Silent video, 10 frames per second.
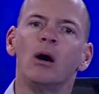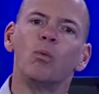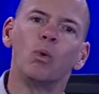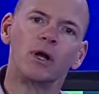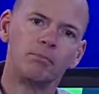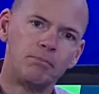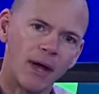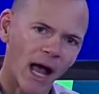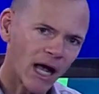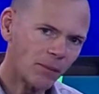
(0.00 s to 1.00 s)
We're going to
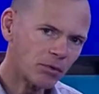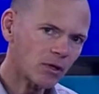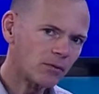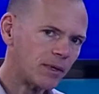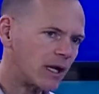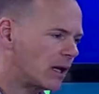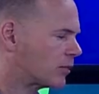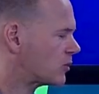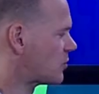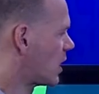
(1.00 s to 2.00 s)
back up a little bit and I'm
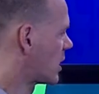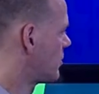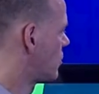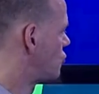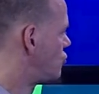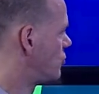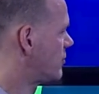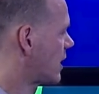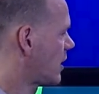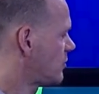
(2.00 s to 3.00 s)
going to talk about
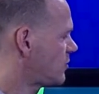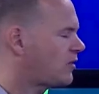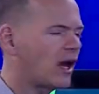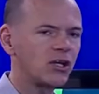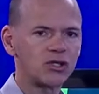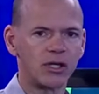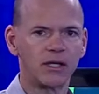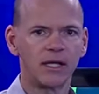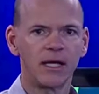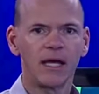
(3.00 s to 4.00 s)
juvenile
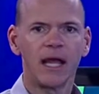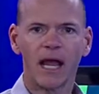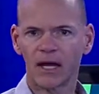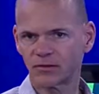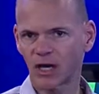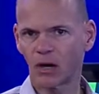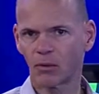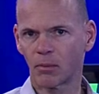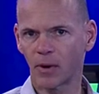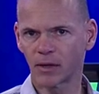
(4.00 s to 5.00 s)
detention and
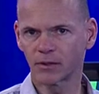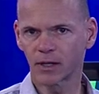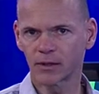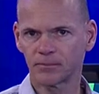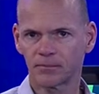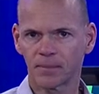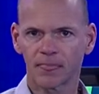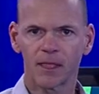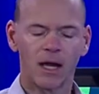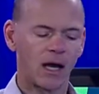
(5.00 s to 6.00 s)
chiropractic.
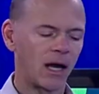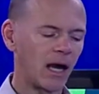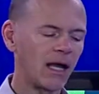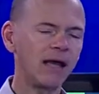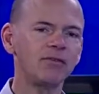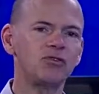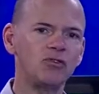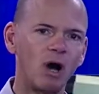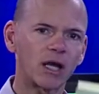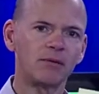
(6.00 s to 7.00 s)
I have a
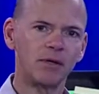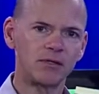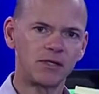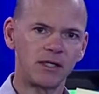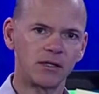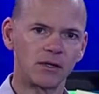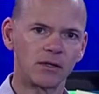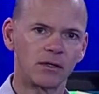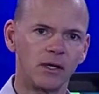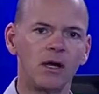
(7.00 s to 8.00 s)
document here
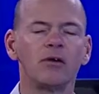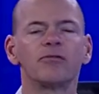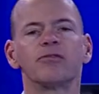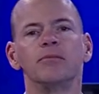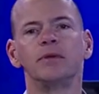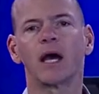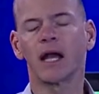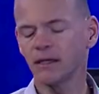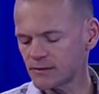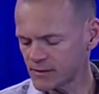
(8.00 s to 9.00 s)
from
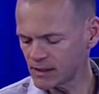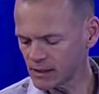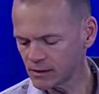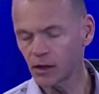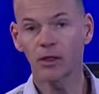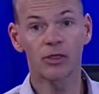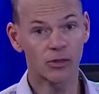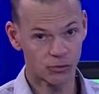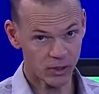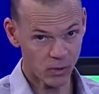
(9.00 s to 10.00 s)
19
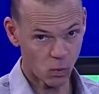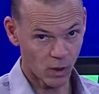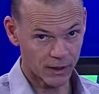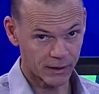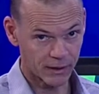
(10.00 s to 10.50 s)
1931.